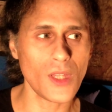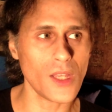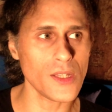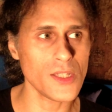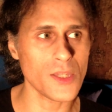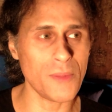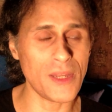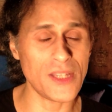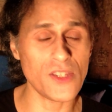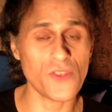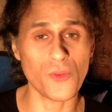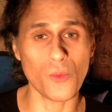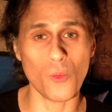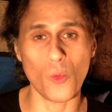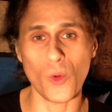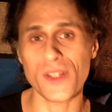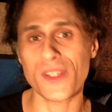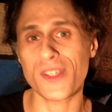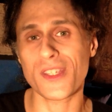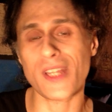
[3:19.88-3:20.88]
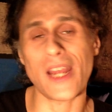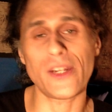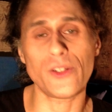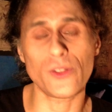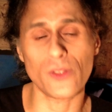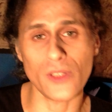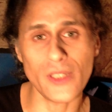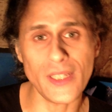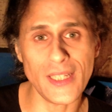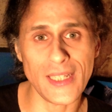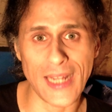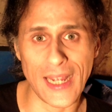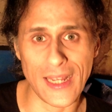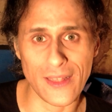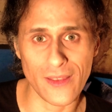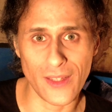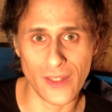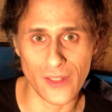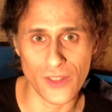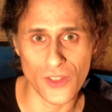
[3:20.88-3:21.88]
Depends from what side you're looking
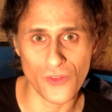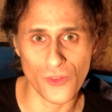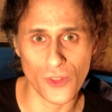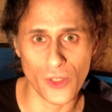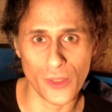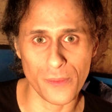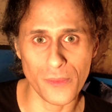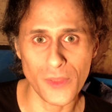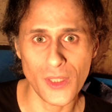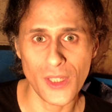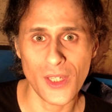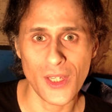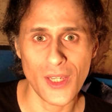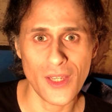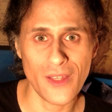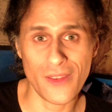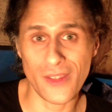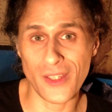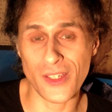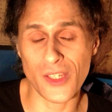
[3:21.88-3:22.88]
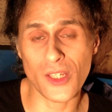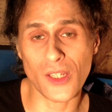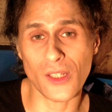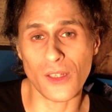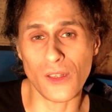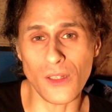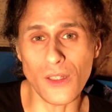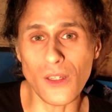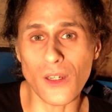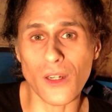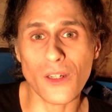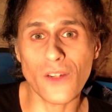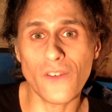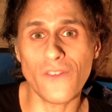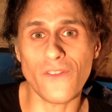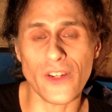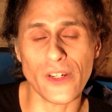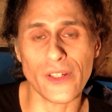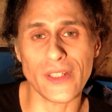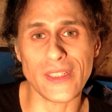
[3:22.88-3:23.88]
at things from. Things can look
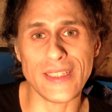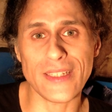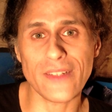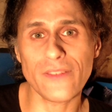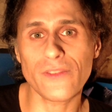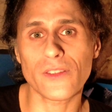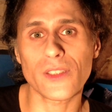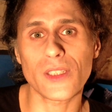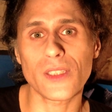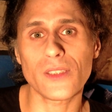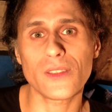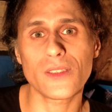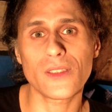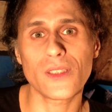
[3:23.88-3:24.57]
very different.